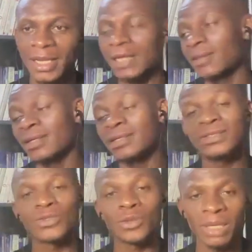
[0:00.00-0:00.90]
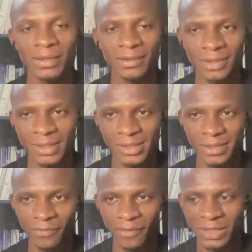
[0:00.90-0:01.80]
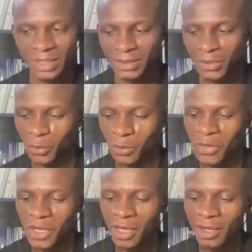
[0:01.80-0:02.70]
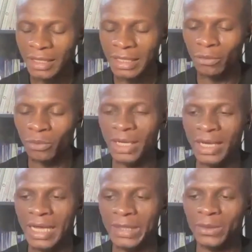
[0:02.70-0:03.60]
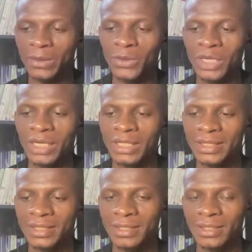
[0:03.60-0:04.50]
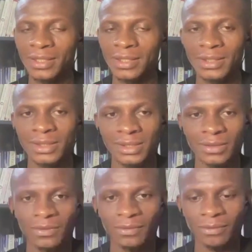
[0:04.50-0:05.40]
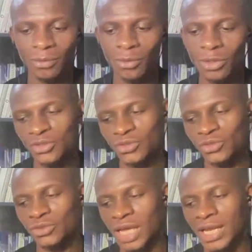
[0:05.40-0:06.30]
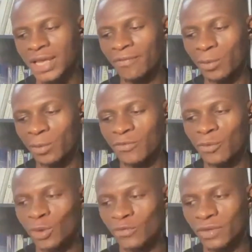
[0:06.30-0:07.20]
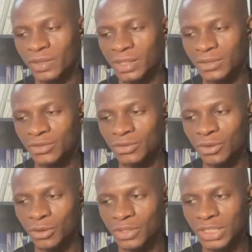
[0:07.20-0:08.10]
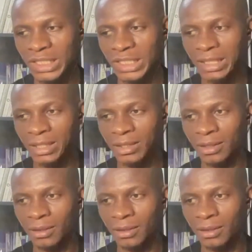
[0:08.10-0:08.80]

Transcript: Like there are so many things in fintech. So the way I look at it is, what an MVP for a fintech should contain